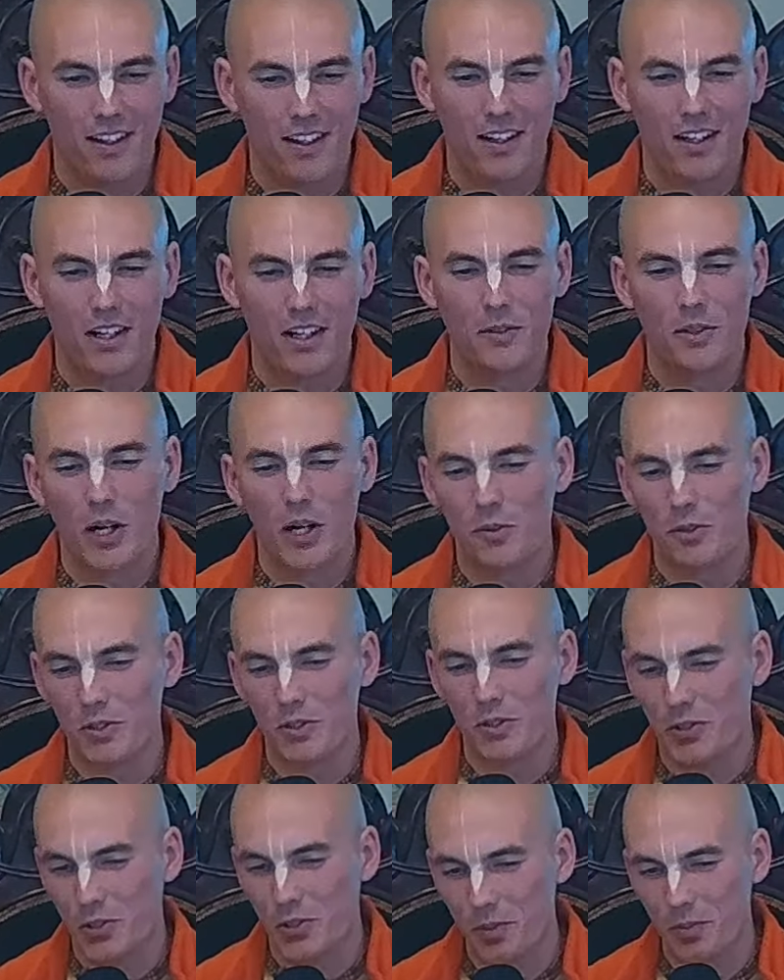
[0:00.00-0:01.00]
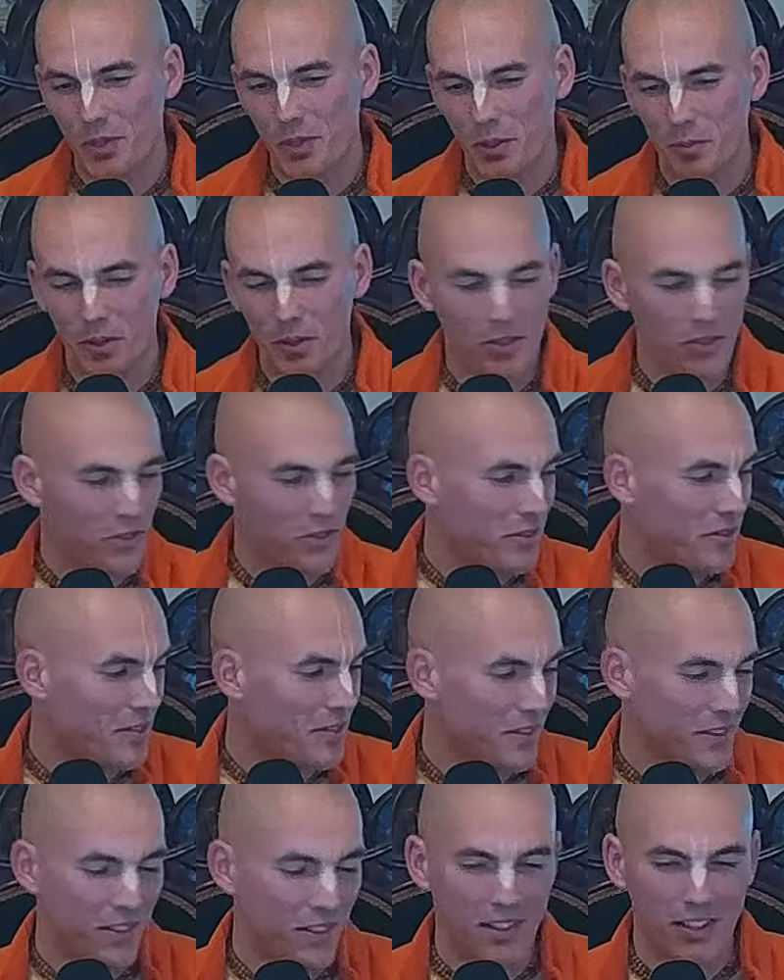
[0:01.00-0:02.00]
I was distributing books
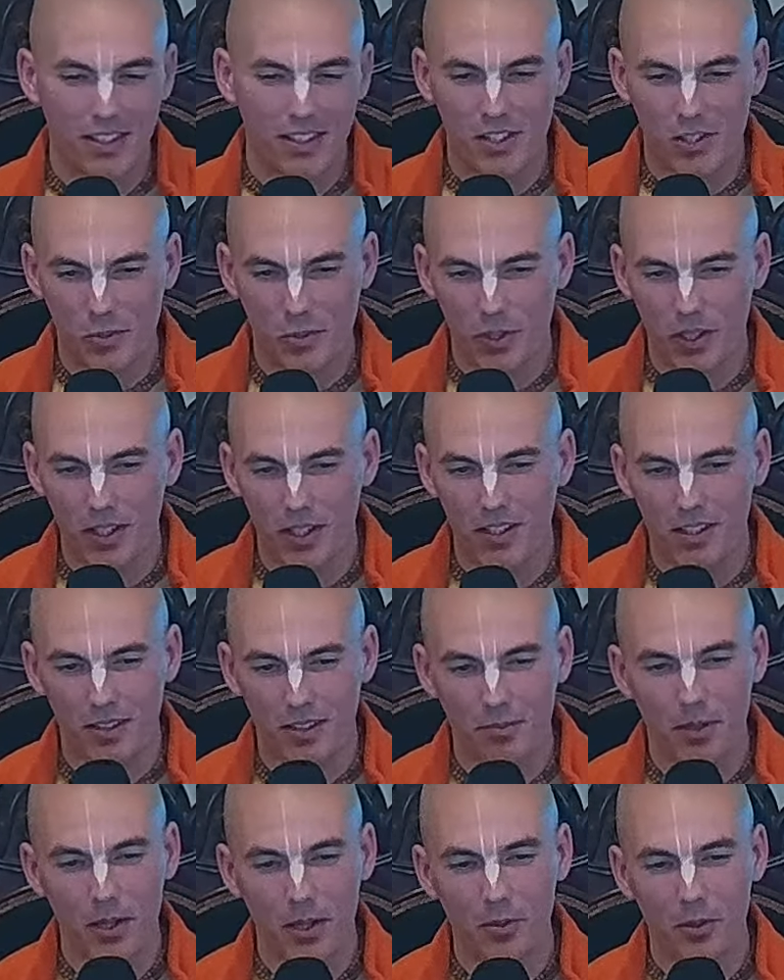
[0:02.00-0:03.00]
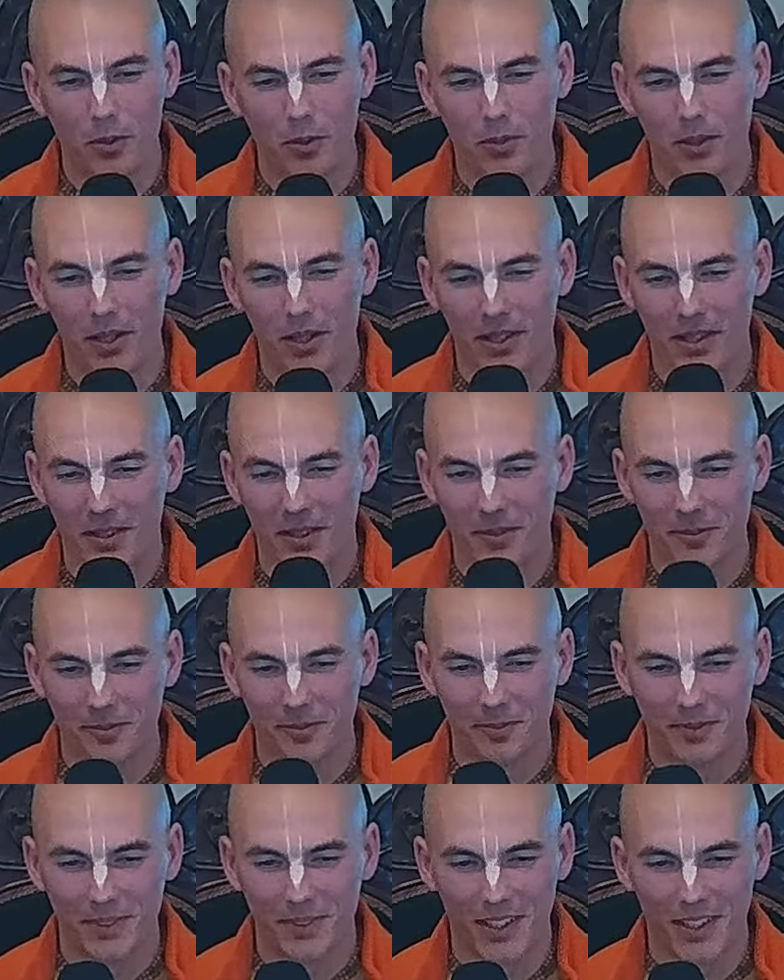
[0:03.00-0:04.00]
this week in Balboa Park,
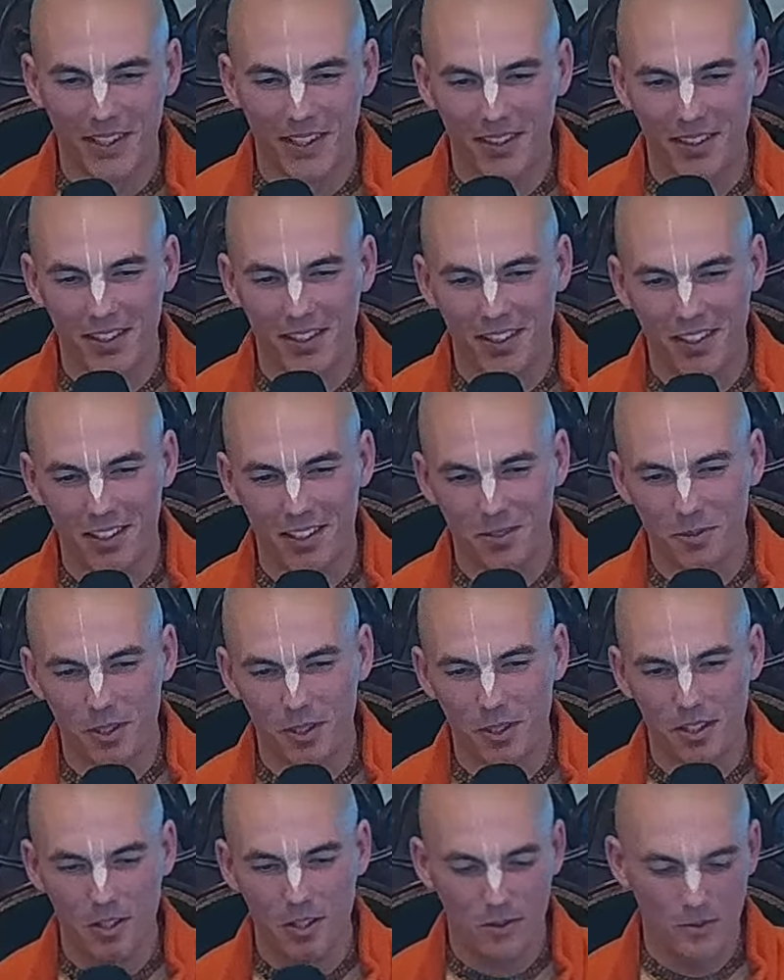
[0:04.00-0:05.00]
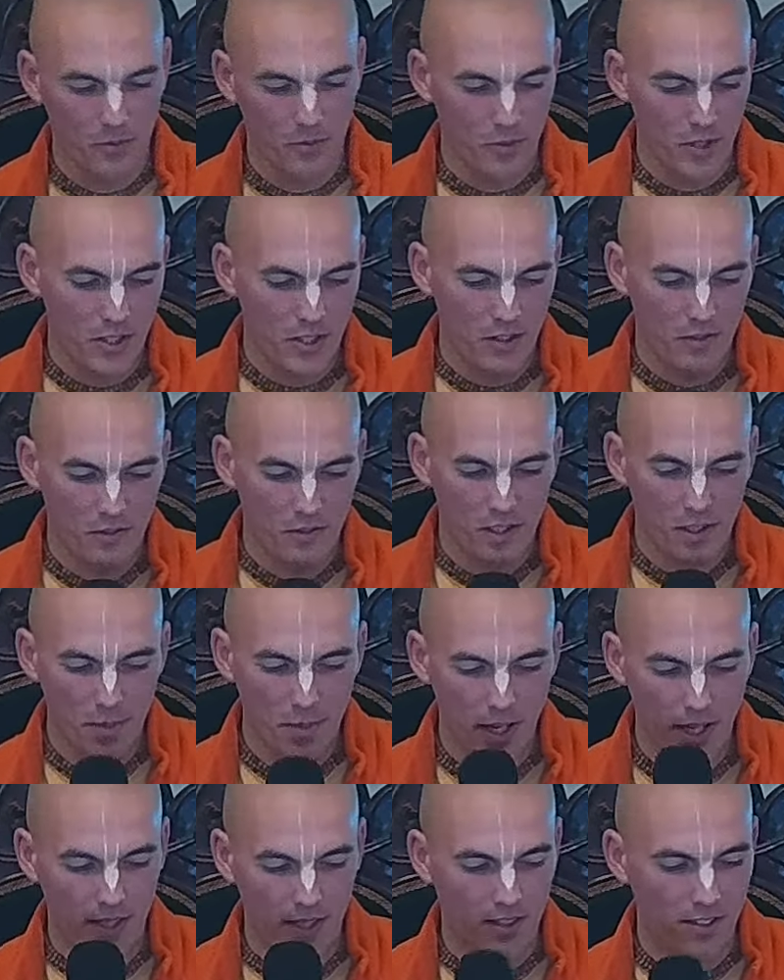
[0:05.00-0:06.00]
and one of the recent
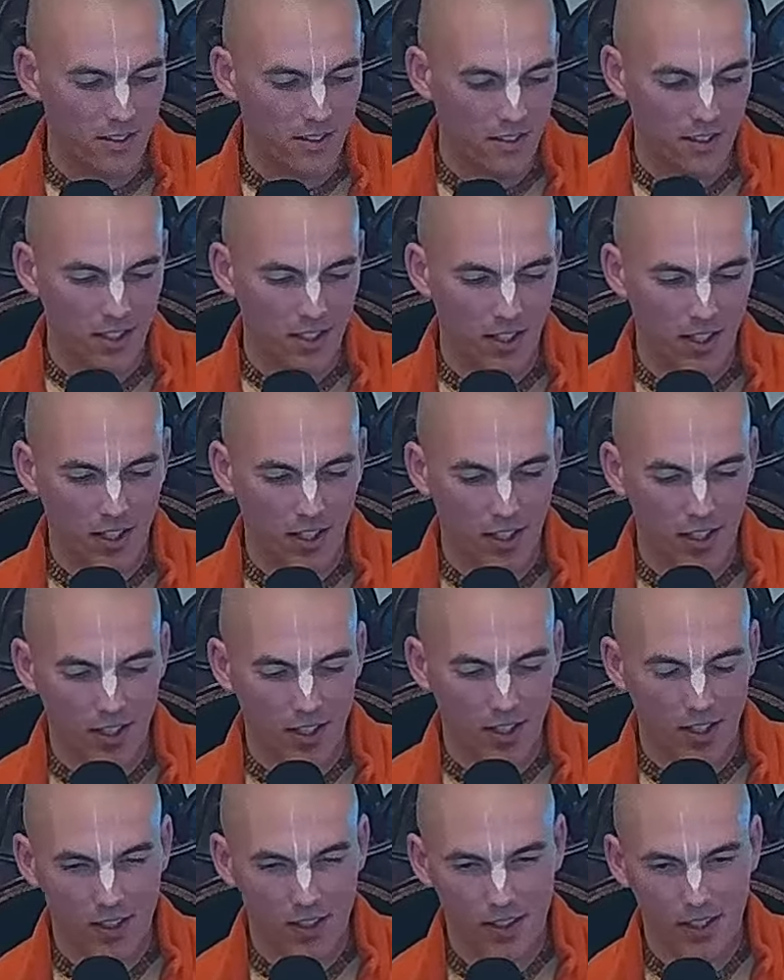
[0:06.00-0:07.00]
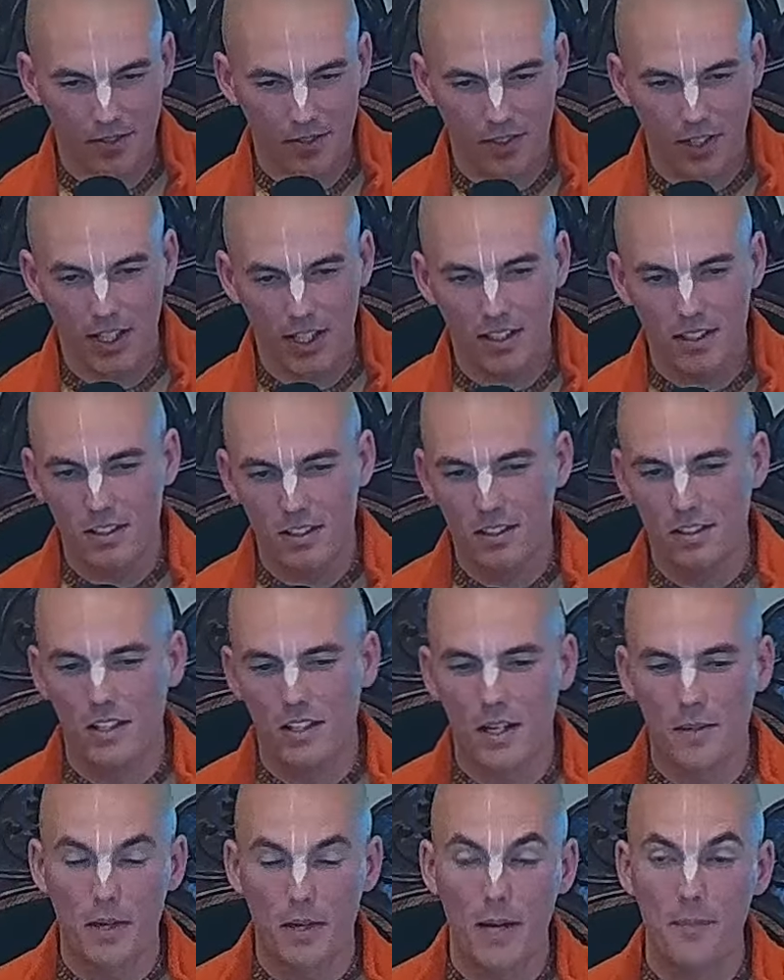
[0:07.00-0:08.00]
feedback that I've got is
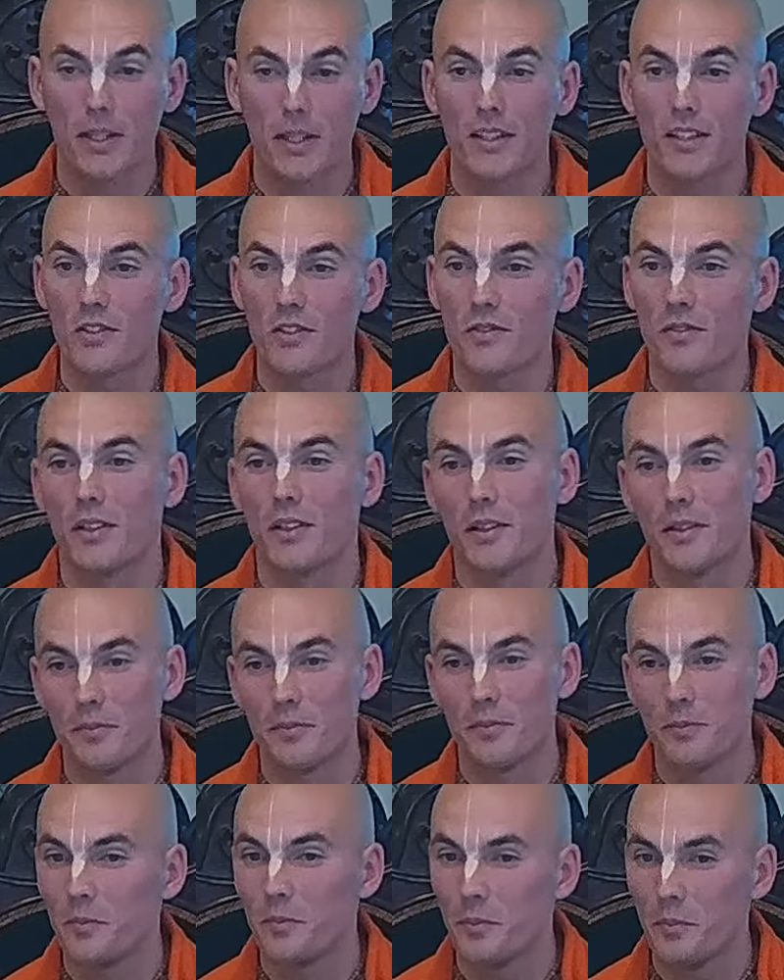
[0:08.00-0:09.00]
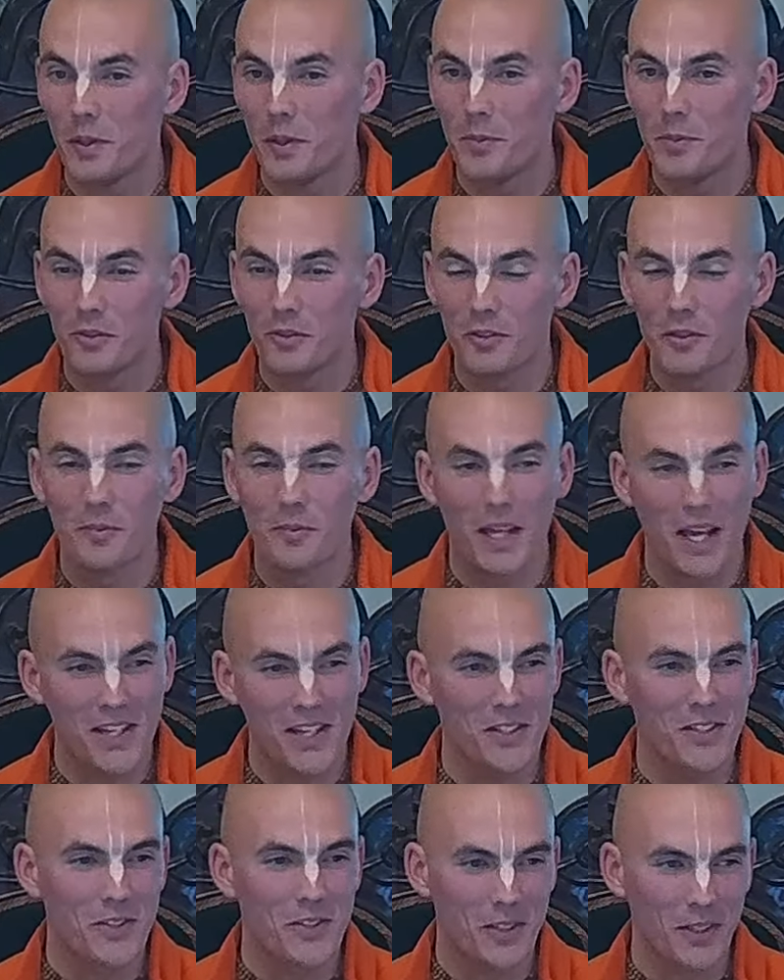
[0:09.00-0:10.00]
I met this people from
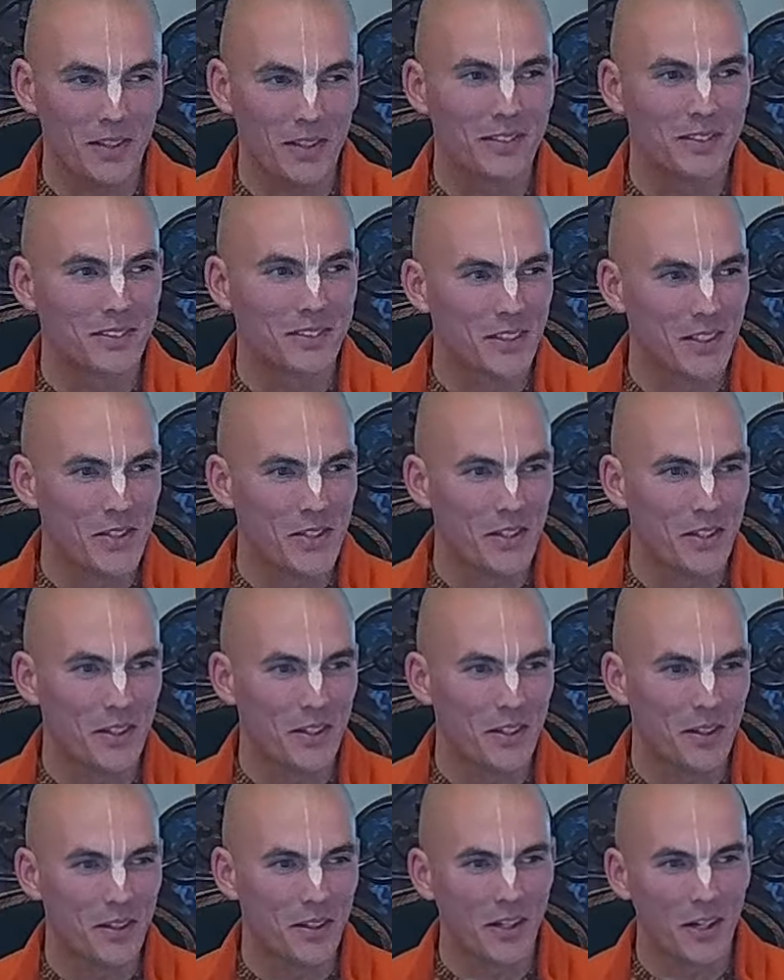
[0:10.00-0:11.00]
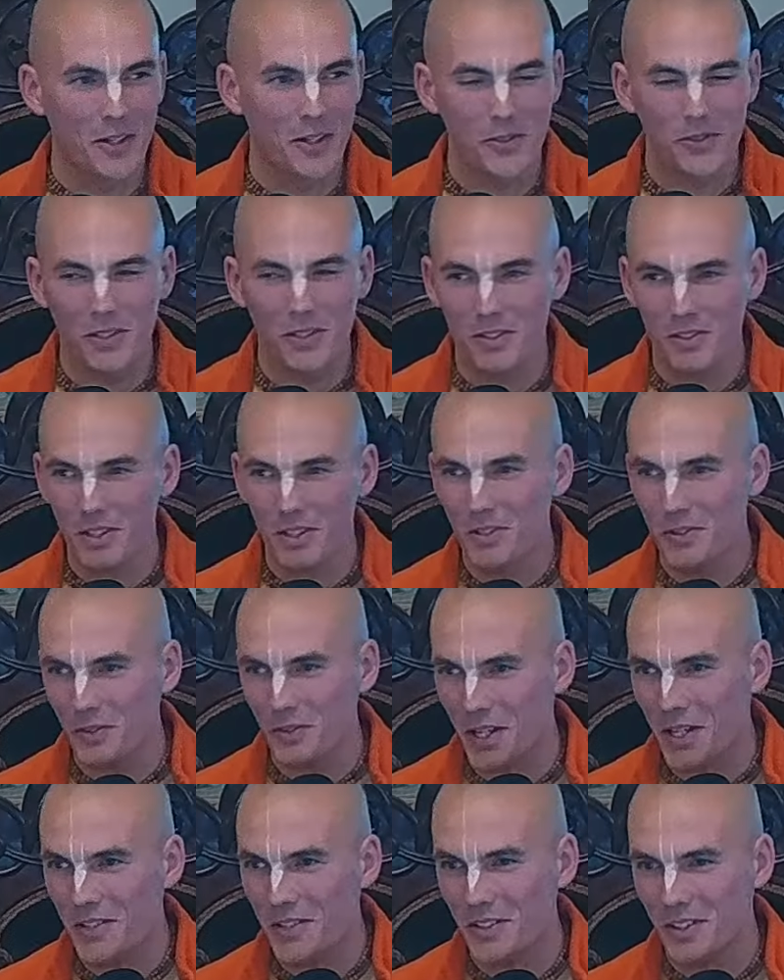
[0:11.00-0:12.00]
Kazakhstan. It's a country in
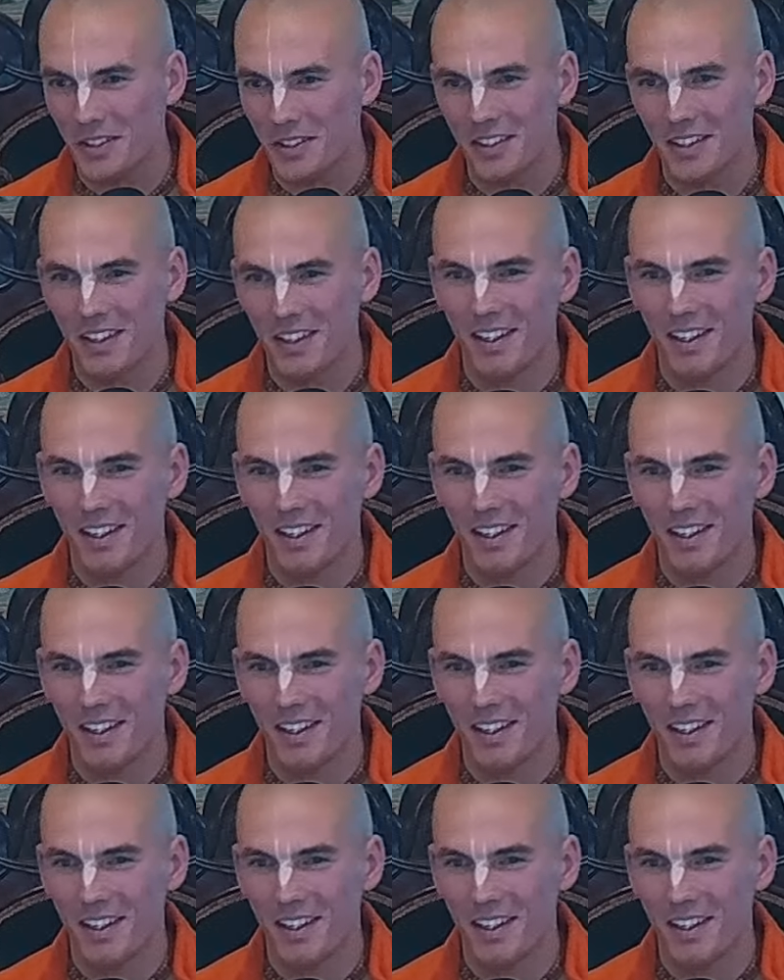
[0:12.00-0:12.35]
Central Asia.